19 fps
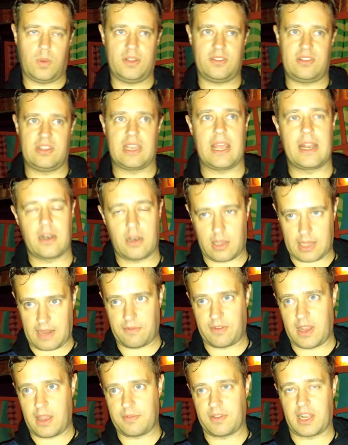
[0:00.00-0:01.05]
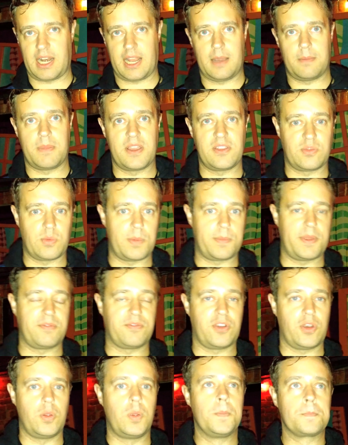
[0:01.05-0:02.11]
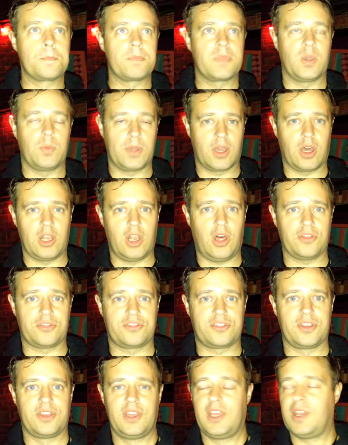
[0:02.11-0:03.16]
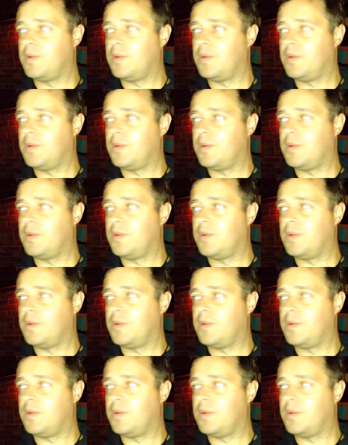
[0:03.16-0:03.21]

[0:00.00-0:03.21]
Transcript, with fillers: Once again, like every other clown maze we've been through, we got lost.